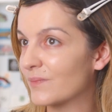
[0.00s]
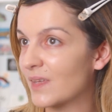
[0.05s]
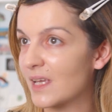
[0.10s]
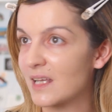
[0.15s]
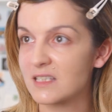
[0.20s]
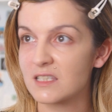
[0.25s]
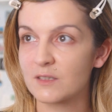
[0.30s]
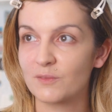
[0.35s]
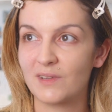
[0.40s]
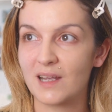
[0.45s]

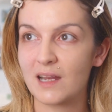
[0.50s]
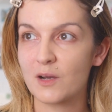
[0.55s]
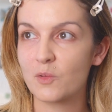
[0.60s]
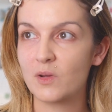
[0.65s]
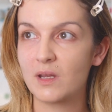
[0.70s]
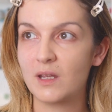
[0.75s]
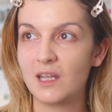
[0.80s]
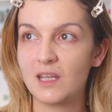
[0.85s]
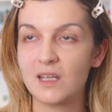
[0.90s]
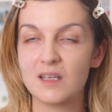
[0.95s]
it's
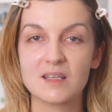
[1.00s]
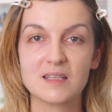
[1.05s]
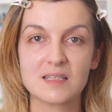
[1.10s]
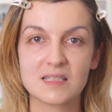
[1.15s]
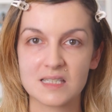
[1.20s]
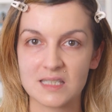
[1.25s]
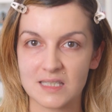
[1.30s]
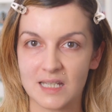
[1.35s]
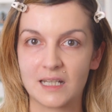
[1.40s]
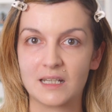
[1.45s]
very
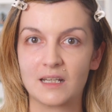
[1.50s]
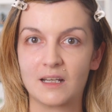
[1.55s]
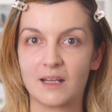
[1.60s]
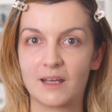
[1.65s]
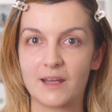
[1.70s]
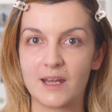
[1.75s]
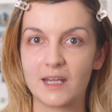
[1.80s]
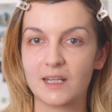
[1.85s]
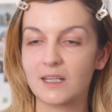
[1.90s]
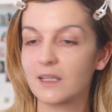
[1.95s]

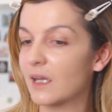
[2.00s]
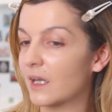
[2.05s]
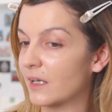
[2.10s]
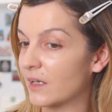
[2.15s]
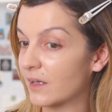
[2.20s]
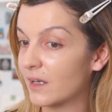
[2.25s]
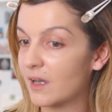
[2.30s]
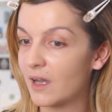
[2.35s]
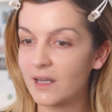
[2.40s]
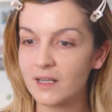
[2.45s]
skin-like, and
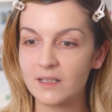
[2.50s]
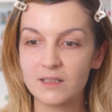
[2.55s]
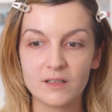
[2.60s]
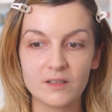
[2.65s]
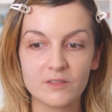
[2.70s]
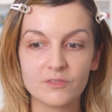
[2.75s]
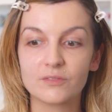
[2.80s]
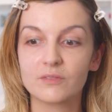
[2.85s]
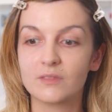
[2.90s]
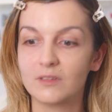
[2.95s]
I kind
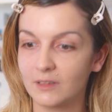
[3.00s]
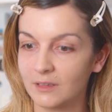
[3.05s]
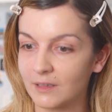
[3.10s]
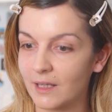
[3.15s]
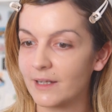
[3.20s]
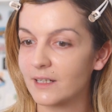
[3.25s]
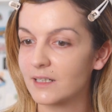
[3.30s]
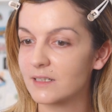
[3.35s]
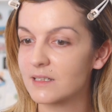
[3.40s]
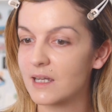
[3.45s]
of
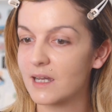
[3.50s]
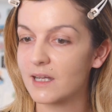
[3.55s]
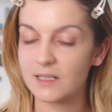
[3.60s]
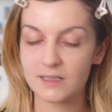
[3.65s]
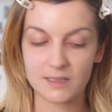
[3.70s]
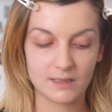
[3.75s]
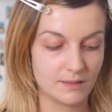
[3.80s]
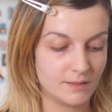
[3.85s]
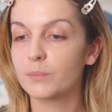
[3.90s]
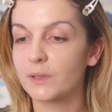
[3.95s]
like
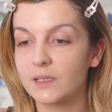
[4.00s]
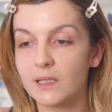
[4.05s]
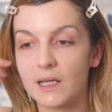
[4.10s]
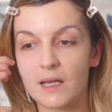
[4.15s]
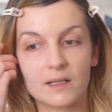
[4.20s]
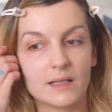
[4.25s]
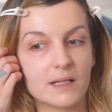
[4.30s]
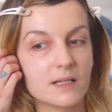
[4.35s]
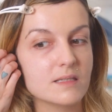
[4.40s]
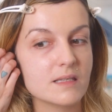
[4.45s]
that. But
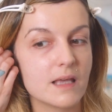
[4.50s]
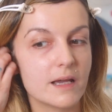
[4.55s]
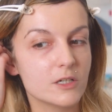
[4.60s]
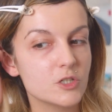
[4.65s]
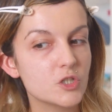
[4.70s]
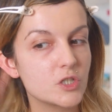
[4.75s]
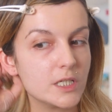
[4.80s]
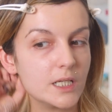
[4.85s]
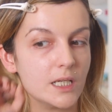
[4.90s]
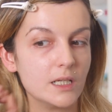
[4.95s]
yeah, let's
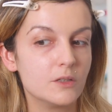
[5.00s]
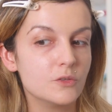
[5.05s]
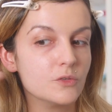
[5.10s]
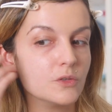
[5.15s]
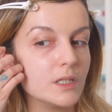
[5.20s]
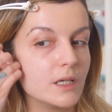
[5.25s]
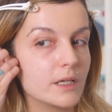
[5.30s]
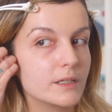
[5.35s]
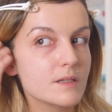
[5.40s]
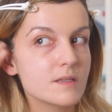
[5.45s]
actually do
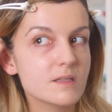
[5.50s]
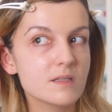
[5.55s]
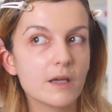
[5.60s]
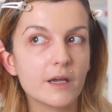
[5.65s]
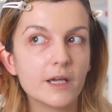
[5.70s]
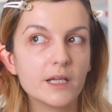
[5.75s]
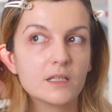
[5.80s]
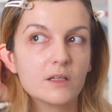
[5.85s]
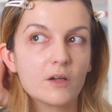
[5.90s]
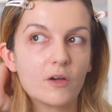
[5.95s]
the other
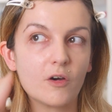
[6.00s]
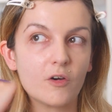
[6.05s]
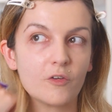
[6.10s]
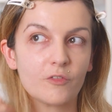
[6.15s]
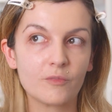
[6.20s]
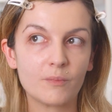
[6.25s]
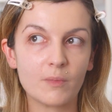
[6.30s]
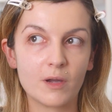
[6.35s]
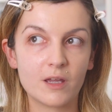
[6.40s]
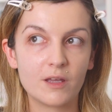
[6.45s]
side
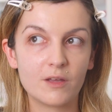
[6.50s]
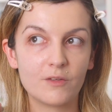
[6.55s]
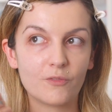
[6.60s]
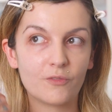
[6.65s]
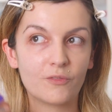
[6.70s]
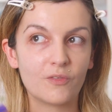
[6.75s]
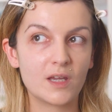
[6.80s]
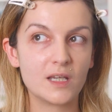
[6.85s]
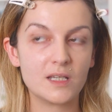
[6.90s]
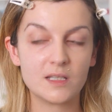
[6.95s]
of my
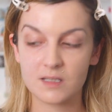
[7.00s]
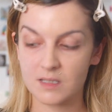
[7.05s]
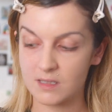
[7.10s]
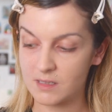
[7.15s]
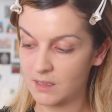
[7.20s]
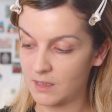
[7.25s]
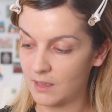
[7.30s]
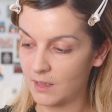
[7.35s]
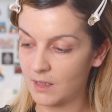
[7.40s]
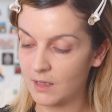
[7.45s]

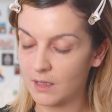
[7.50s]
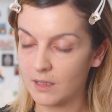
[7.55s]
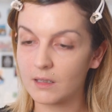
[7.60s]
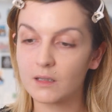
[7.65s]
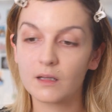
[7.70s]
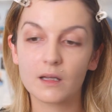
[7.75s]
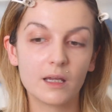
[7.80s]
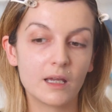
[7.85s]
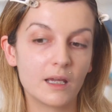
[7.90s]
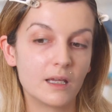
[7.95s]
face,
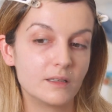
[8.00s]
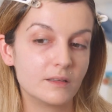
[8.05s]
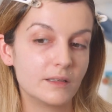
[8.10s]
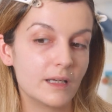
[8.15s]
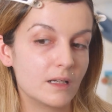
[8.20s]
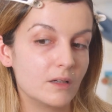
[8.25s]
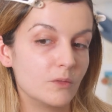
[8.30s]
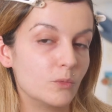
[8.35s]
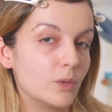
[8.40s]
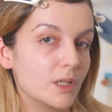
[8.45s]
and
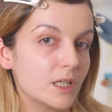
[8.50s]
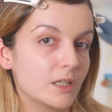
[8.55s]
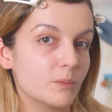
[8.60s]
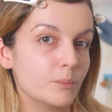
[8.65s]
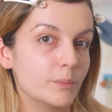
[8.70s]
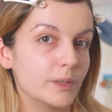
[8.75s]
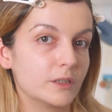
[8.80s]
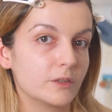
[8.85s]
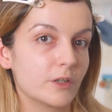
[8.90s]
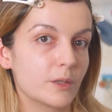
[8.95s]
then we can
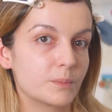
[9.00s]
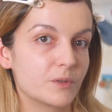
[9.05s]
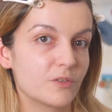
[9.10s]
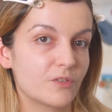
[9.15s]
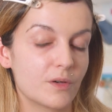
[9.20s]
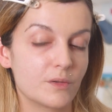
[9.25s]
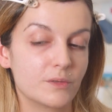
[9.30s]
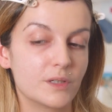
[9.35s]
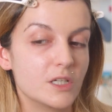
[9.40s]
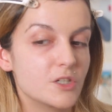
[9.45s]
build up the
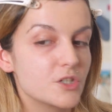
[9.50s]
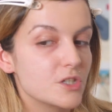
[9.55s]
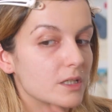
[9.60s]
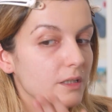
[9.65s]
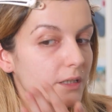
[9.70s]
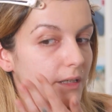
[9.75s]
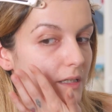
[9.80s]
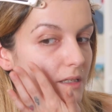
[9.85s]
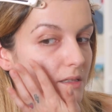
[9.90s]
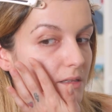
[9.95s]

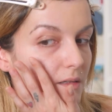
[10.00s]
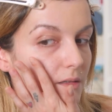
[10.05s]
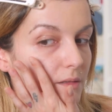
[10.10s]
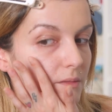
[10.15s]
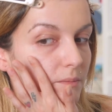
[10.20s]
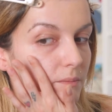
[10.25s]
foundation later.